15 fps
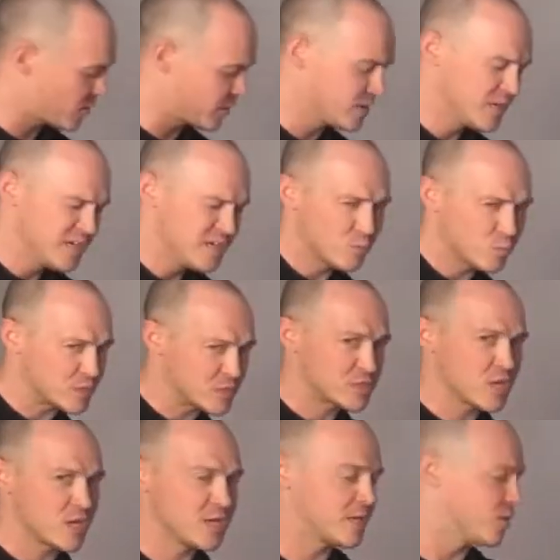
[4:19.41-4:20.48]
and we're
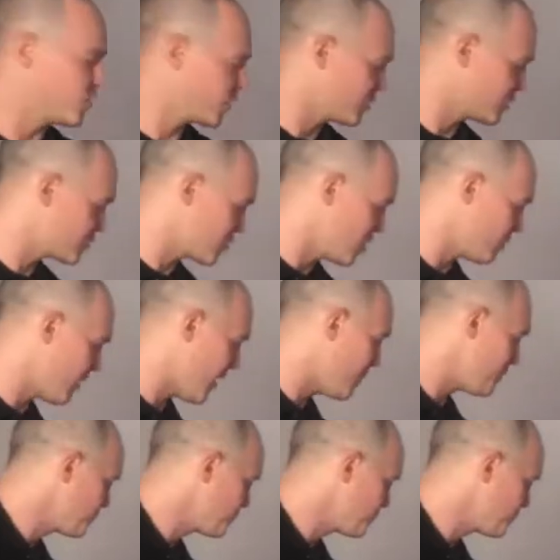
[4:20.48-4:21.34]
certainly not going to show them that.